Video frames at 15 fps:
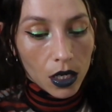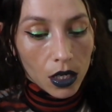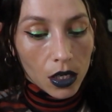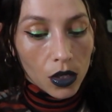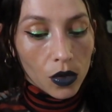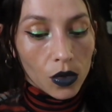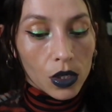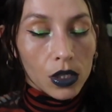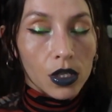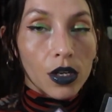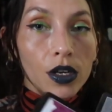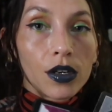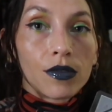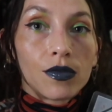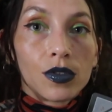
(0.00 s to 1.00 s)
you
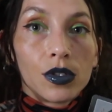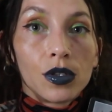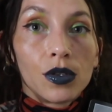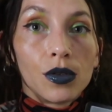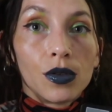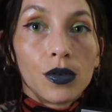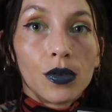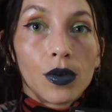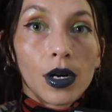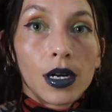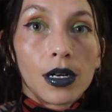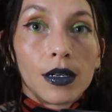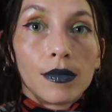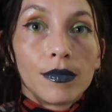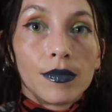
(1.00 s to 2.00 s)
deserve to
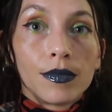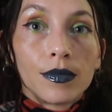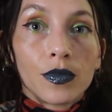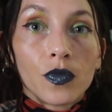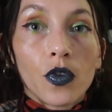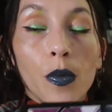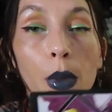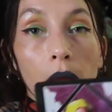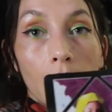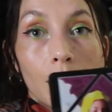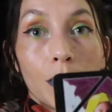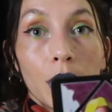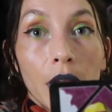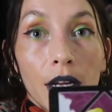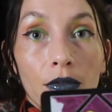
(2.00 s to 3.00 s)

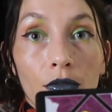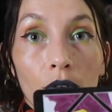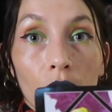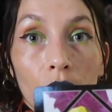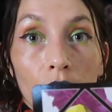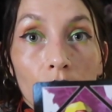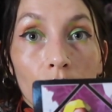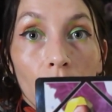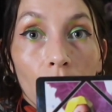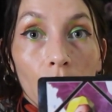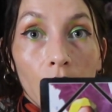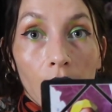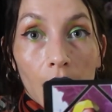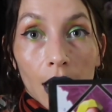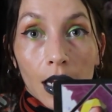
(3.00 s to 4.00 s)
remain playful.
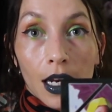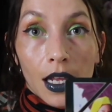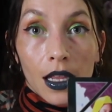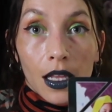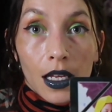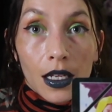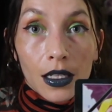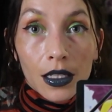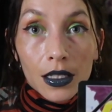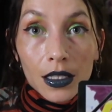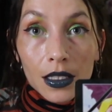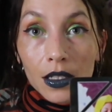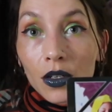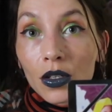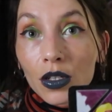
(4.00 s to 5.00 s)
Don't let anything
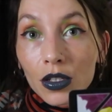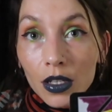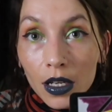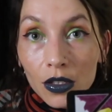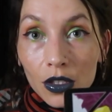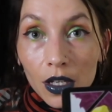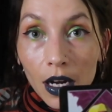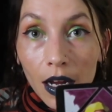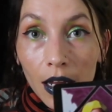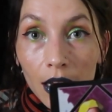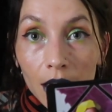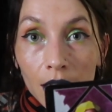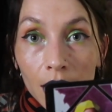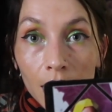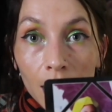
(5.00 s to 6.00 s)
steal your
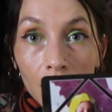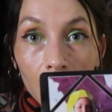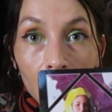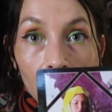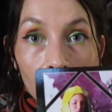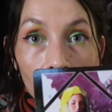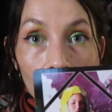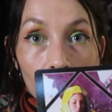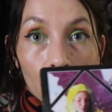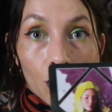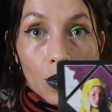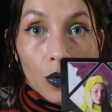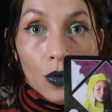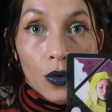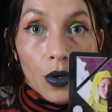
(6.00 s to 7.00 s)
sunshine.
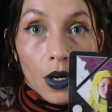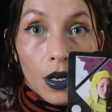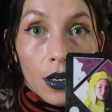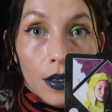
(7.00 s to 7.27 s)
You